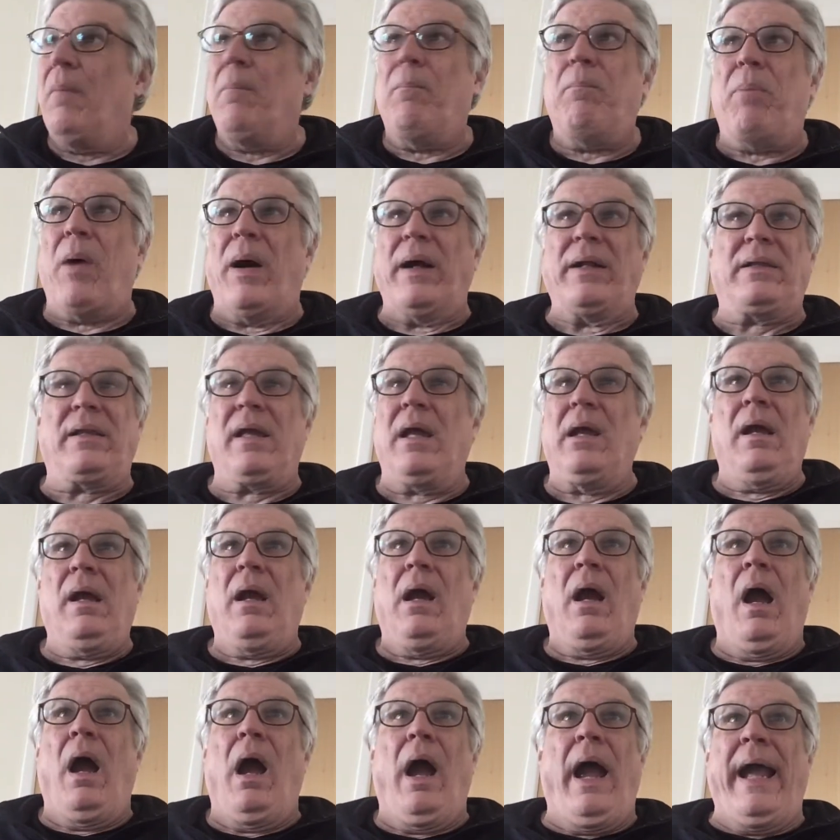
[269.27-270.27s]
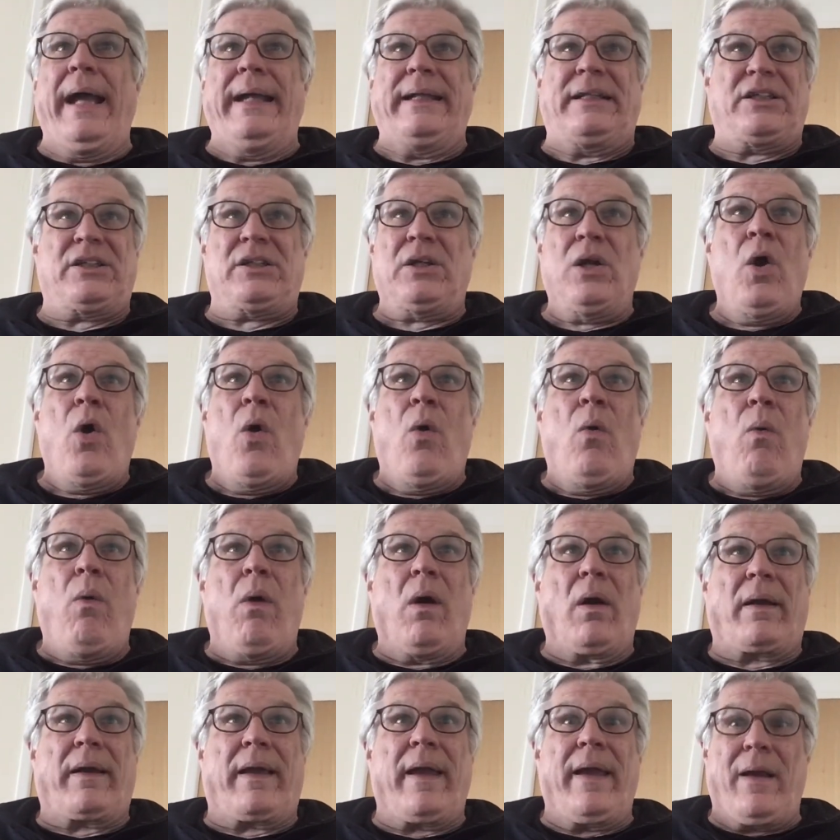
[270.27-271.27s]
But it's
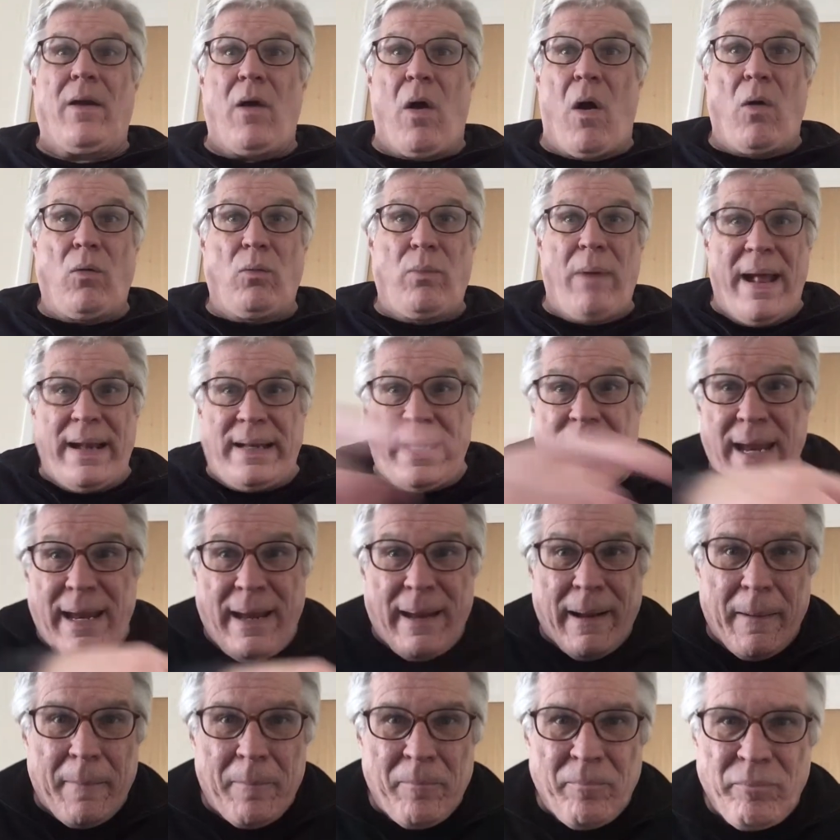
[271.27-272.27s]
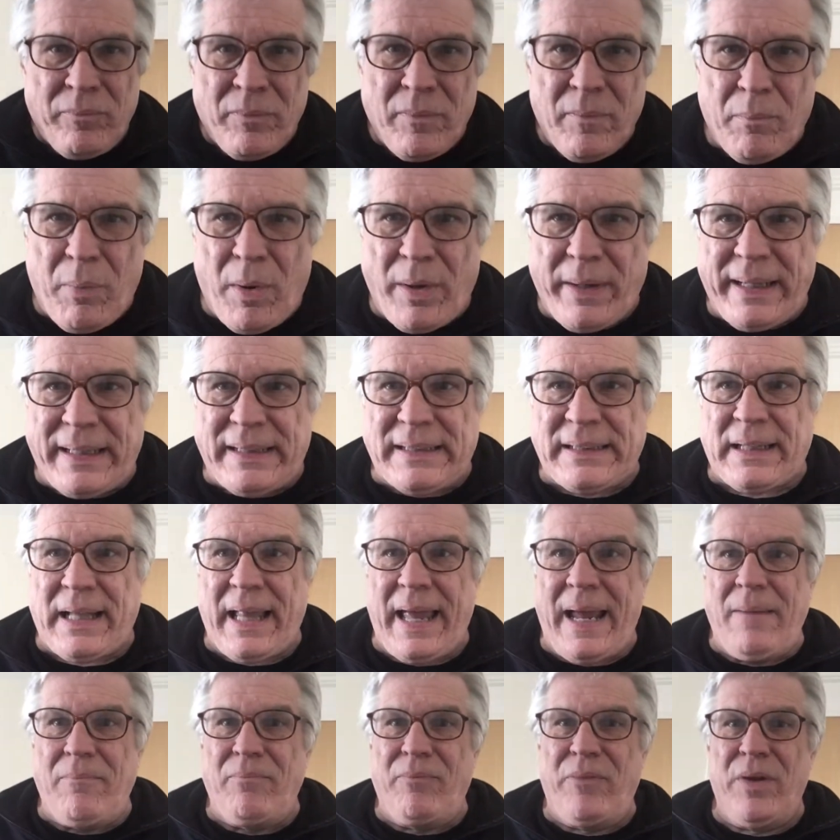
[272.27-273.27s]
working already, Bart
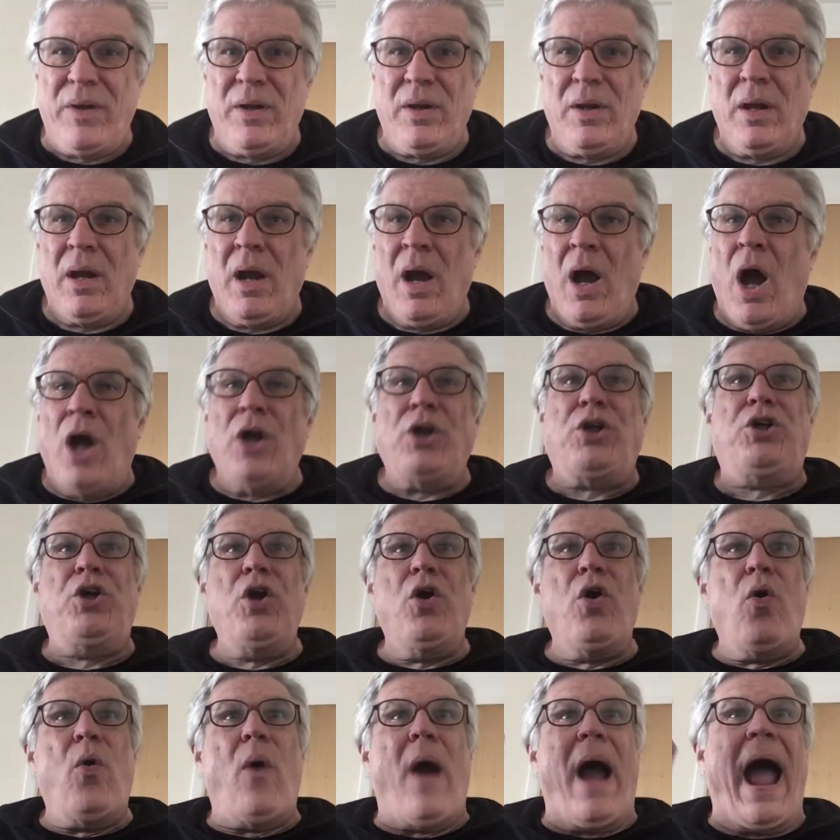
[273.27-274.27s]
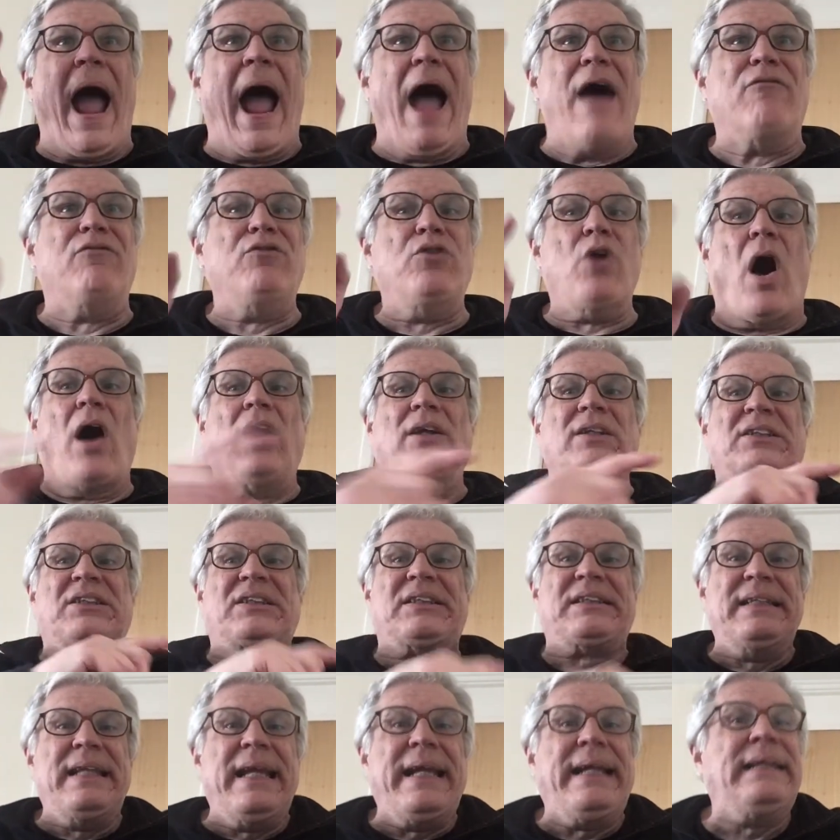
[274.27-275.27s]
exclaimed. You have not
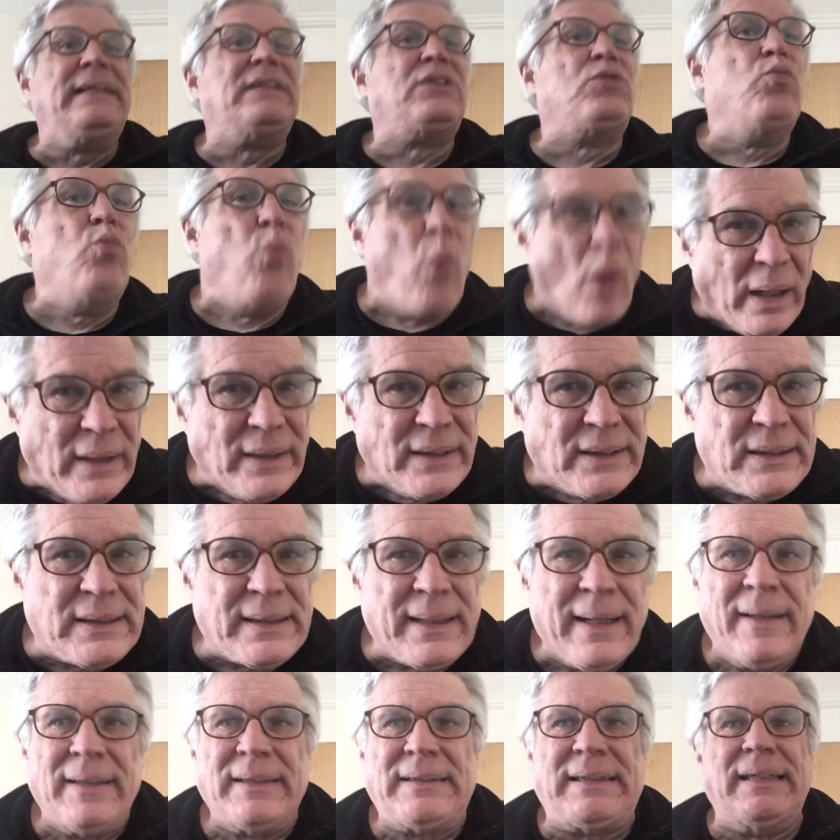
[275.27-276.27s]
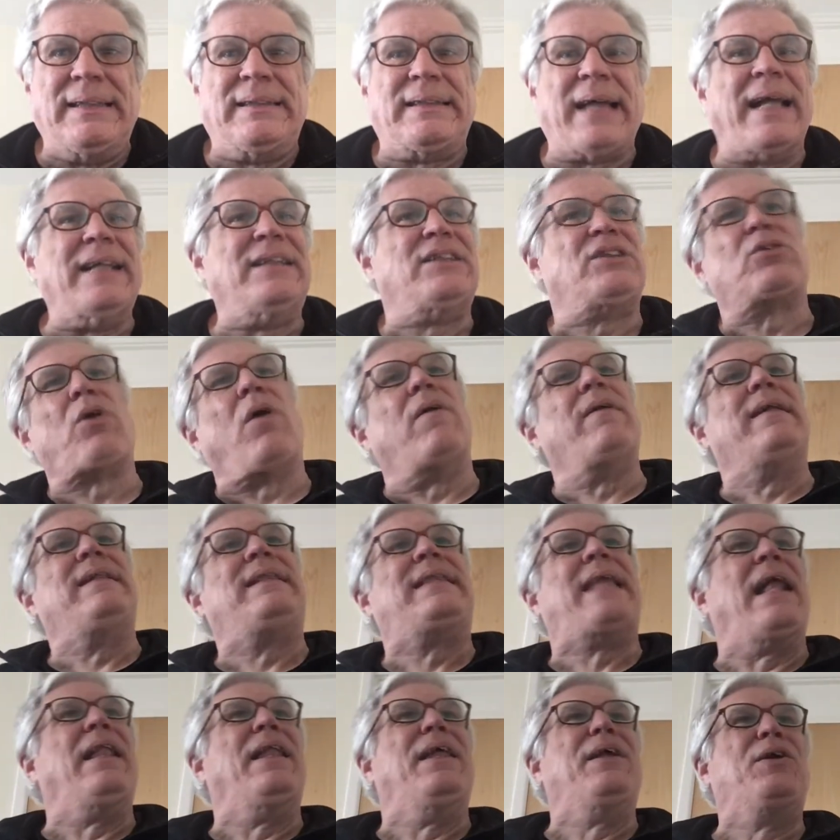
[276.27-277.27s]
sneezed once since I
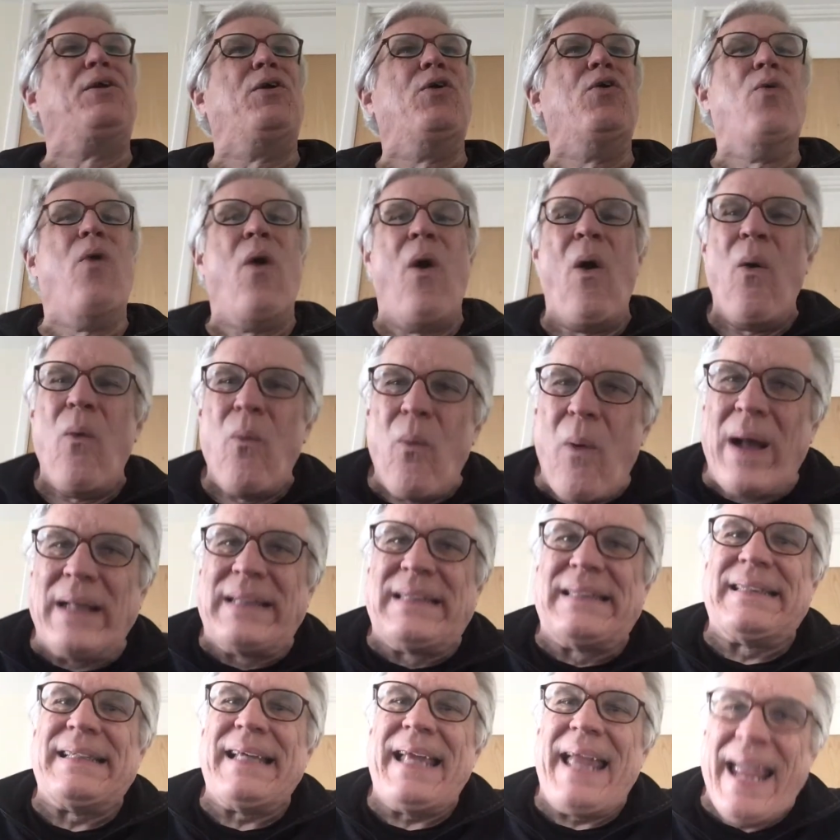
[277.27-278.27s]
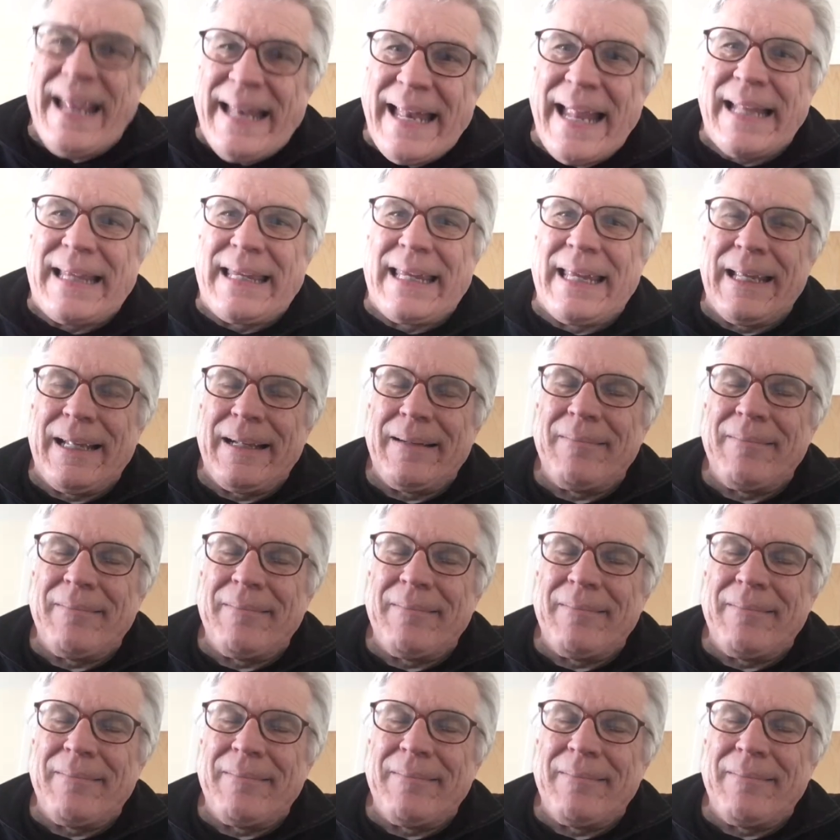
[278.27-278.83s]
started telling you what's in it.